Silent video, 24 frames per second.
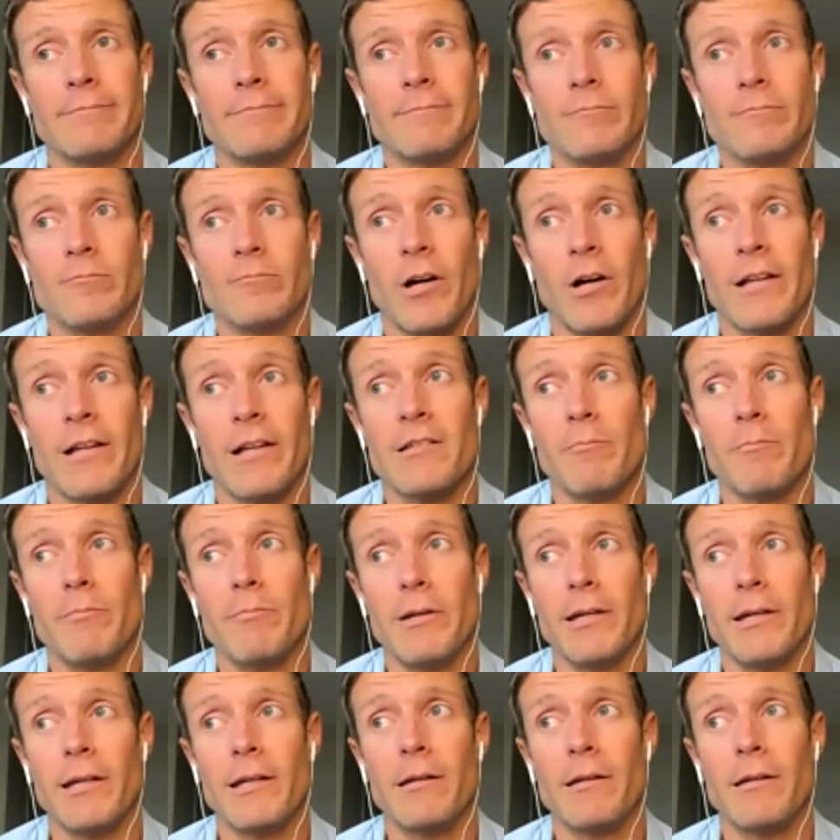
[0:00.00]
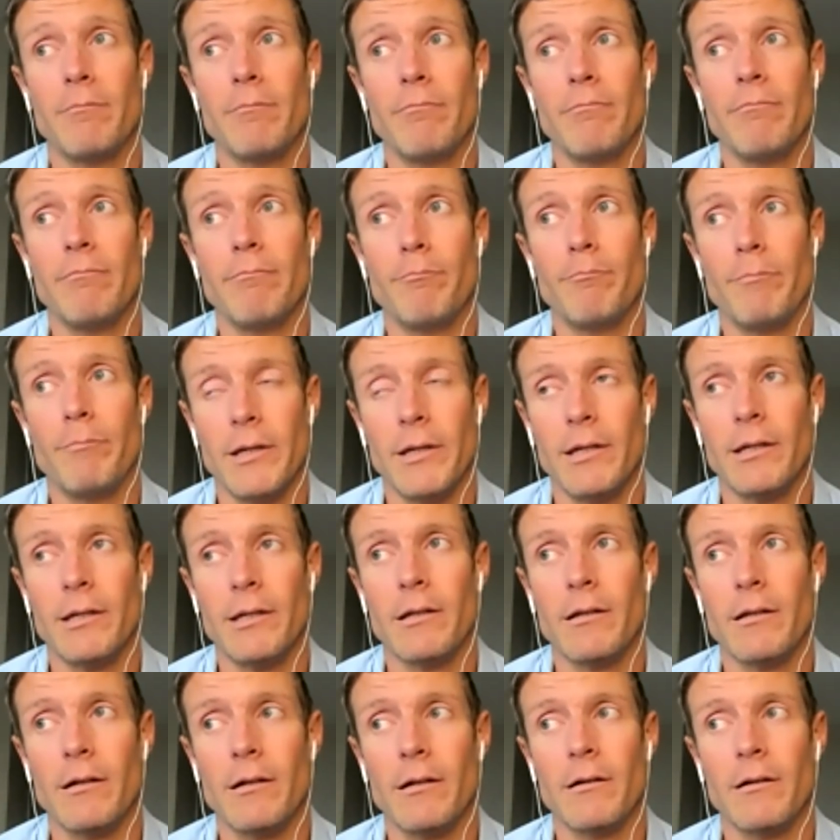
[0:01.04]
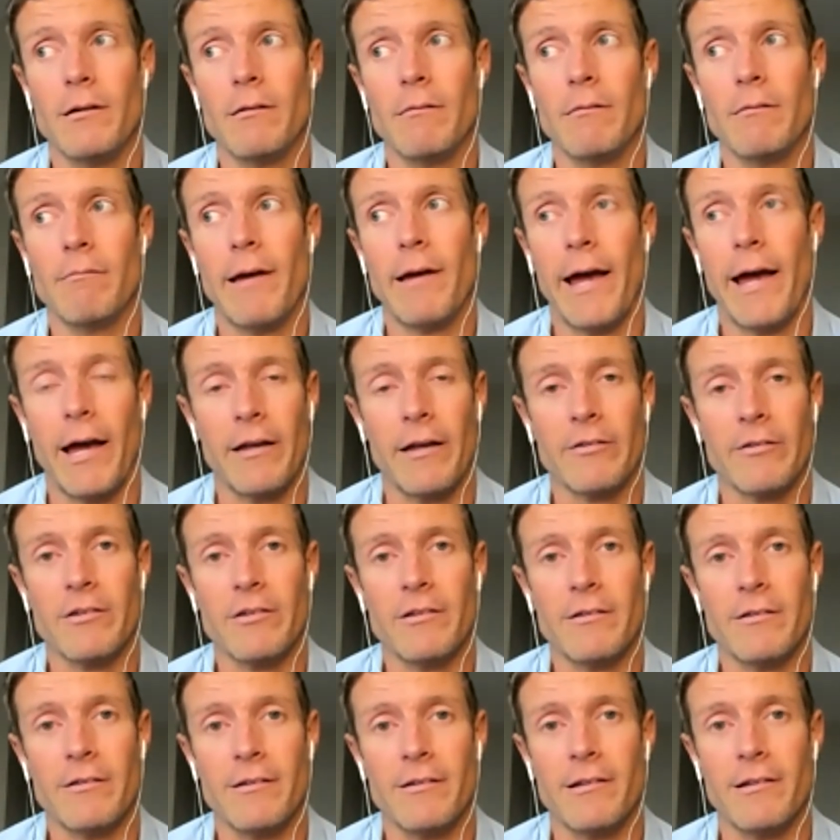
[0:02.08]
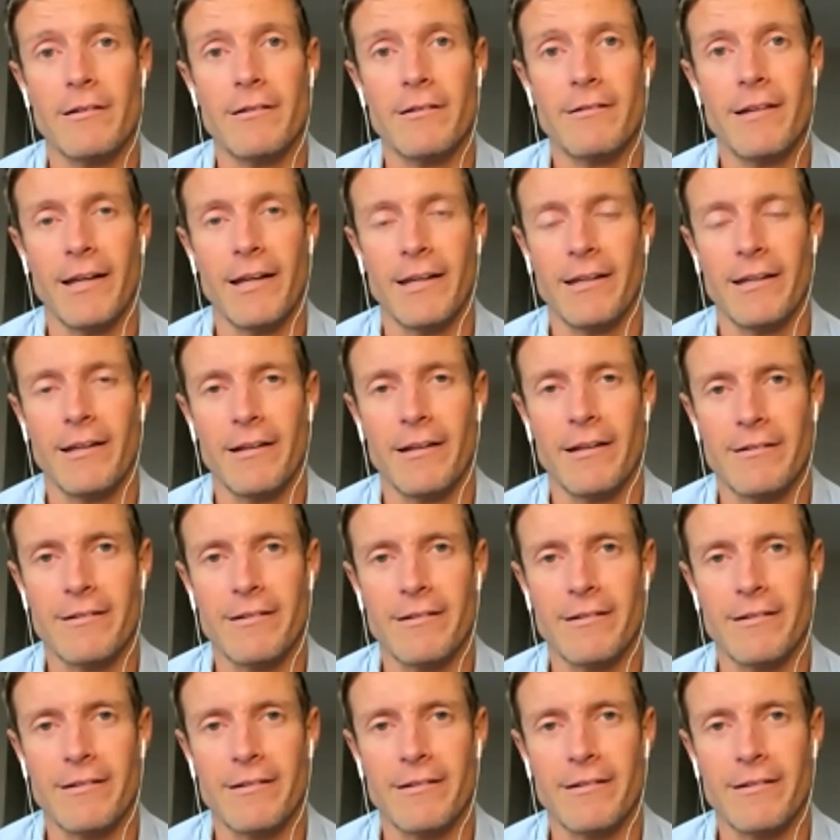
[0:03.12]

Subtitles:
Well, that's a big, big ask, isn't it? Like that's